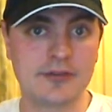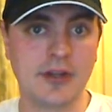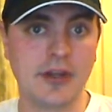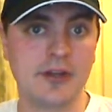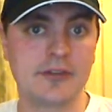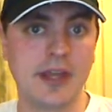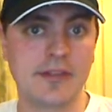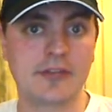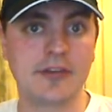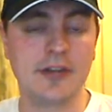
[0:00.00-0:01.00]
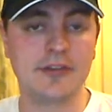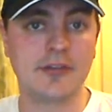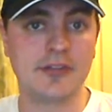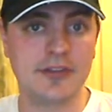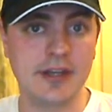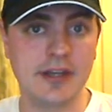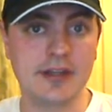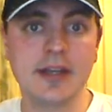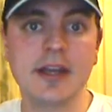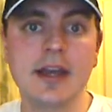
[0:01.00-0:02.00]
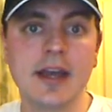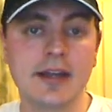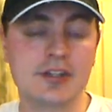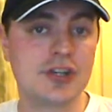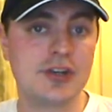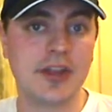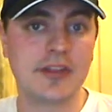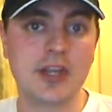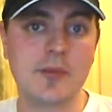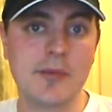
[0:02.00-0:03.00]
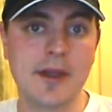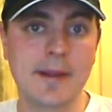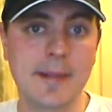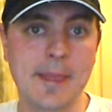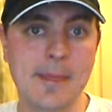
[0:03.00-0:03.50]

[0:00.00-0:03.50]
to take the sights off the deer and shoot another human being,